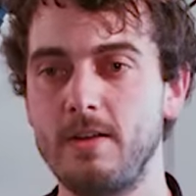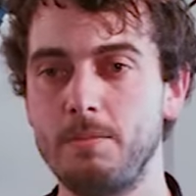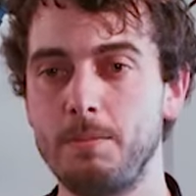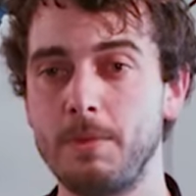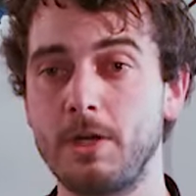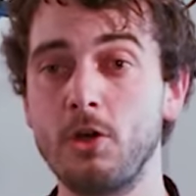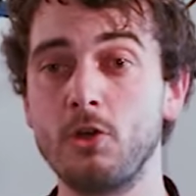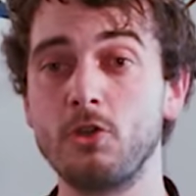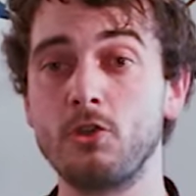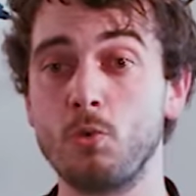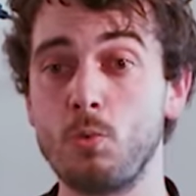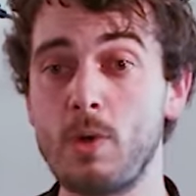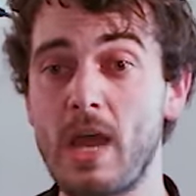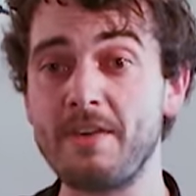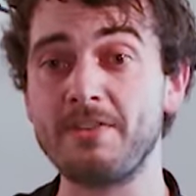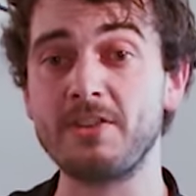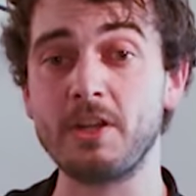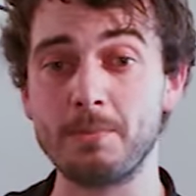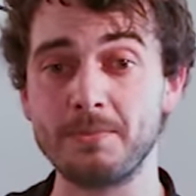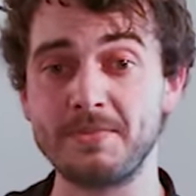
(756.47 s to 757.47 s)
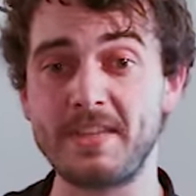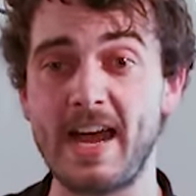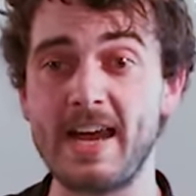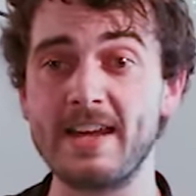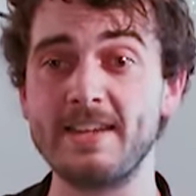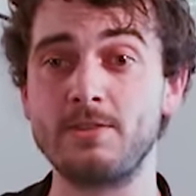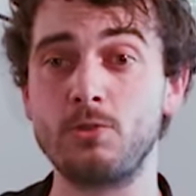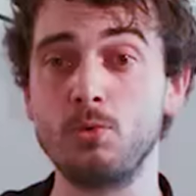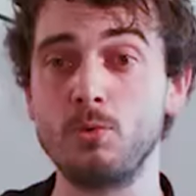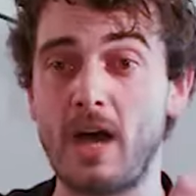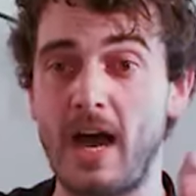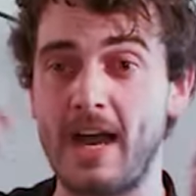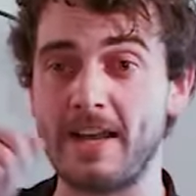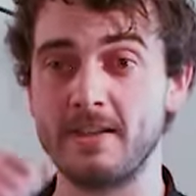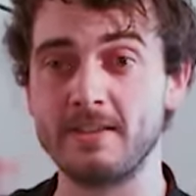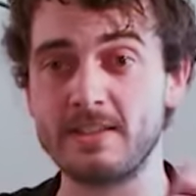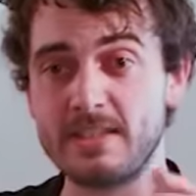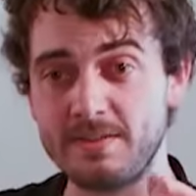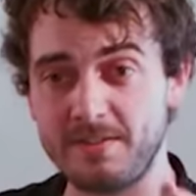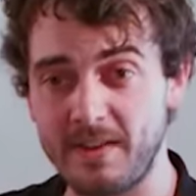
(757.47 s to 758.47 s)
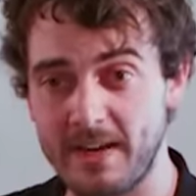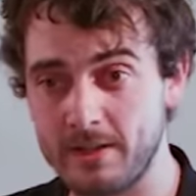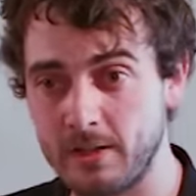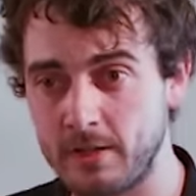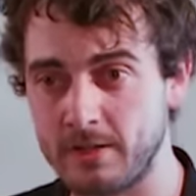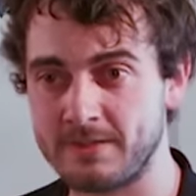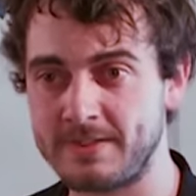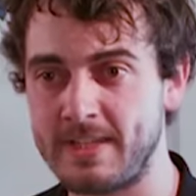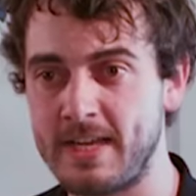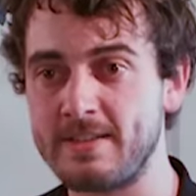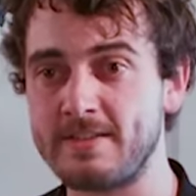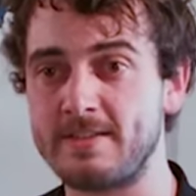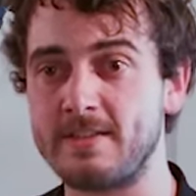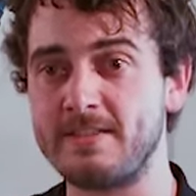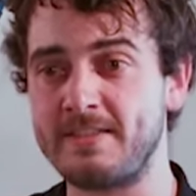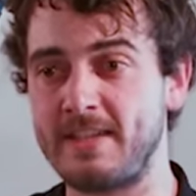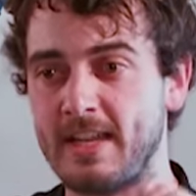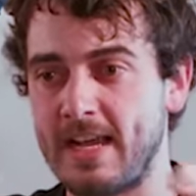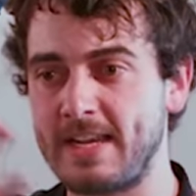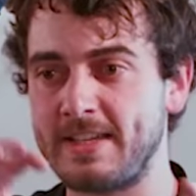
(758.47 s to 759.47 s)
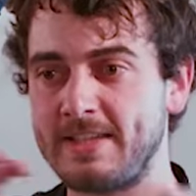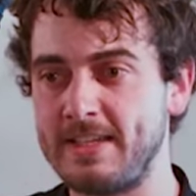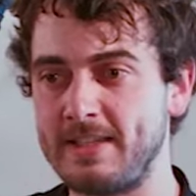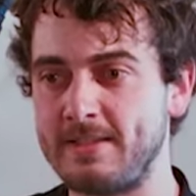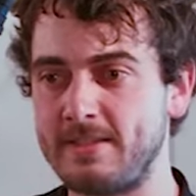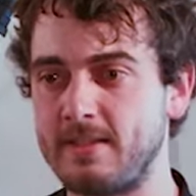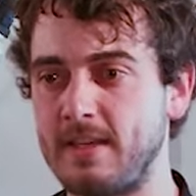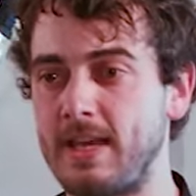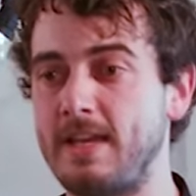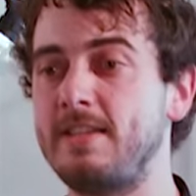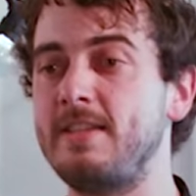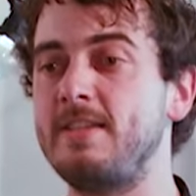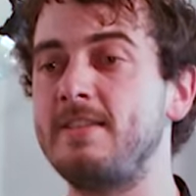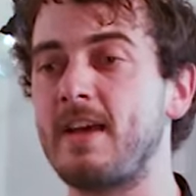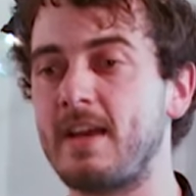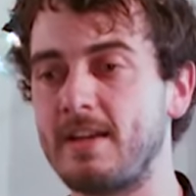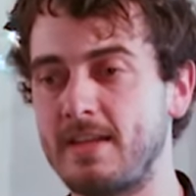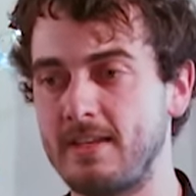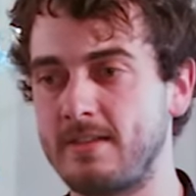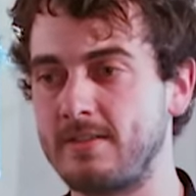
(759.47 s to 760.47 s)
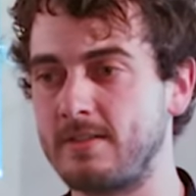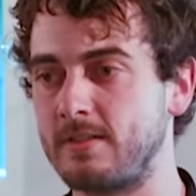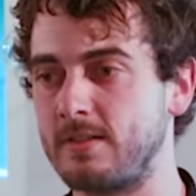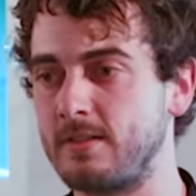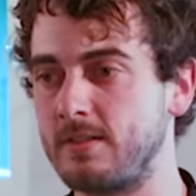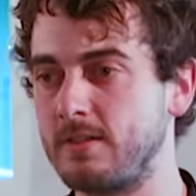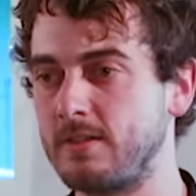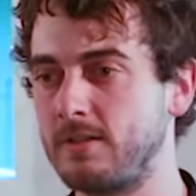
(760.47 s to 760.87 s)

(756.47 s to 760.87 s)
Because we have some tags to identify the content, select it, and design it.